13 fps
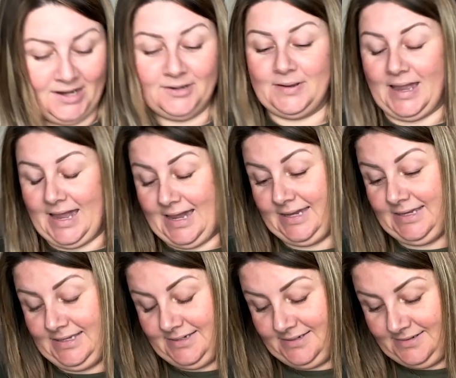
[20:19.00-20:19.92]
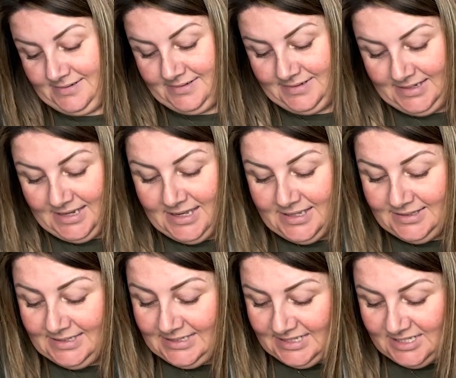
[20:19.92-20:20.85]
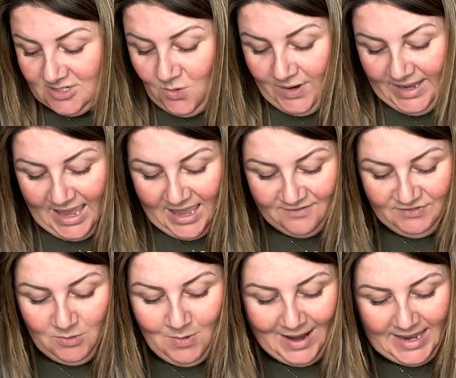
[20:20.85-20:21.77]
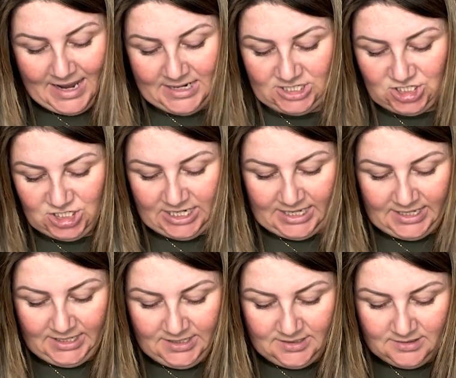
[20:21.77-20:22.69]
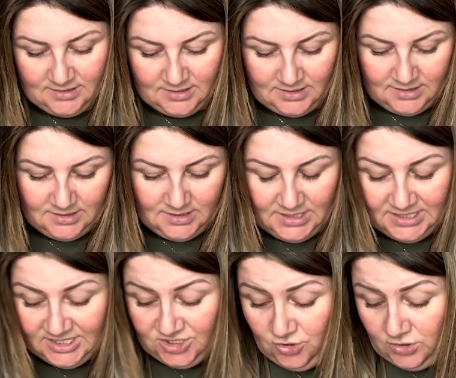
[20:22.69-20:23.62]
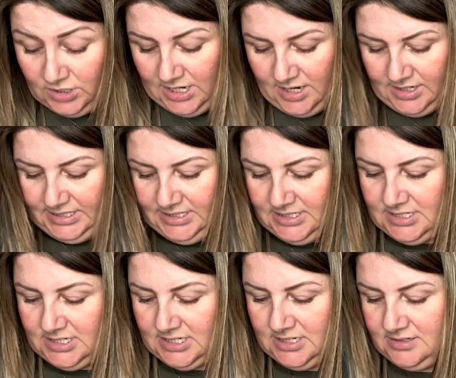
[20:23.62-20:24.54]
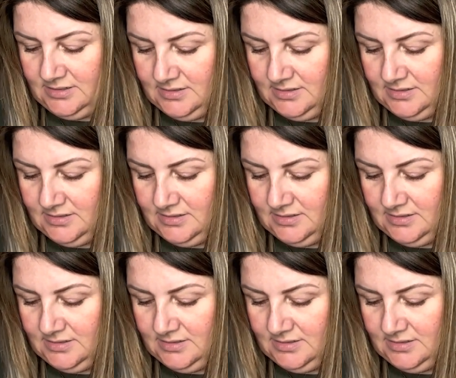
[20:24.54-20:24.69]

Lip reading: Okay, this is quite heavyweight actually. It's not lined.